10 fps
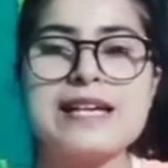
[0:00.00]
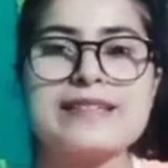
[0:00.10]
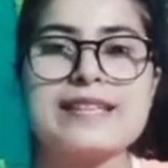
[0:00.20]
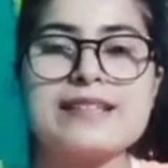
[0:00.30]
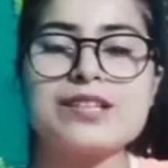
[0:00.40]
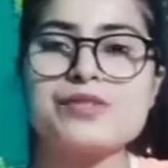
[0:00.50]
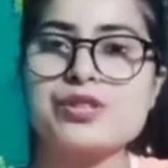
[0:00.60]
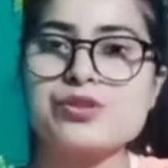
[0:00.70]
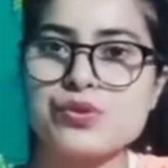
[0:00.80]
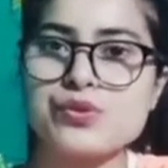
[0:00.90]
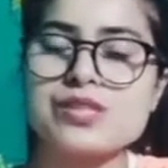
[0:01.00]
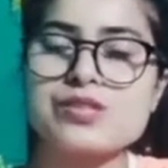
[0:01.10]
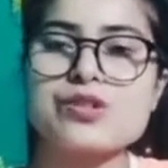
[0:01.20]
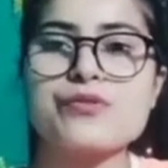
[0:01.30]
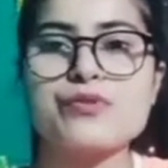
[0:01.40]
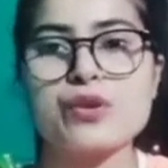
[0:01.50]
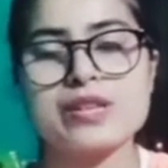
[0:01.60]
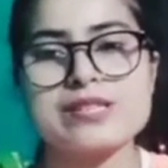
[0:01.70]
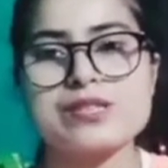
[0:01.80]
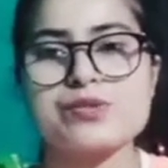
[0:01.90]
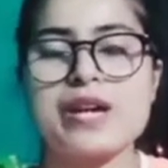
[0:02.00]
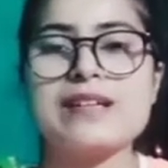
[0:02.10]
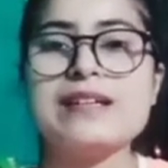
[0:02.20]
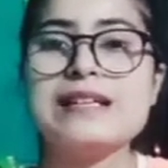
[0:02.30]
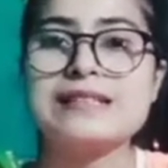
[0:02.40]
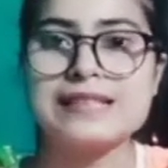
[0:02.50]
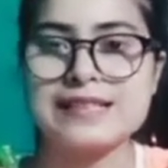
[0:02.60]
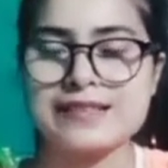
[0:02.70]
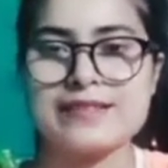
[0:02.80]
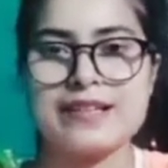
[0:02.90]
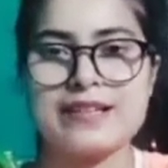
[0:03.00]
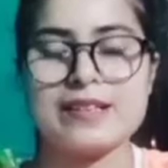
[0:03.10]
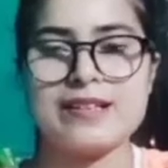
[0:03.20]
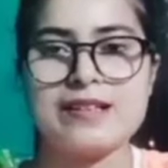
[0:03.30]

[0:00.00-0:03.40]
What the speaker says: then the resources of forest were needed there.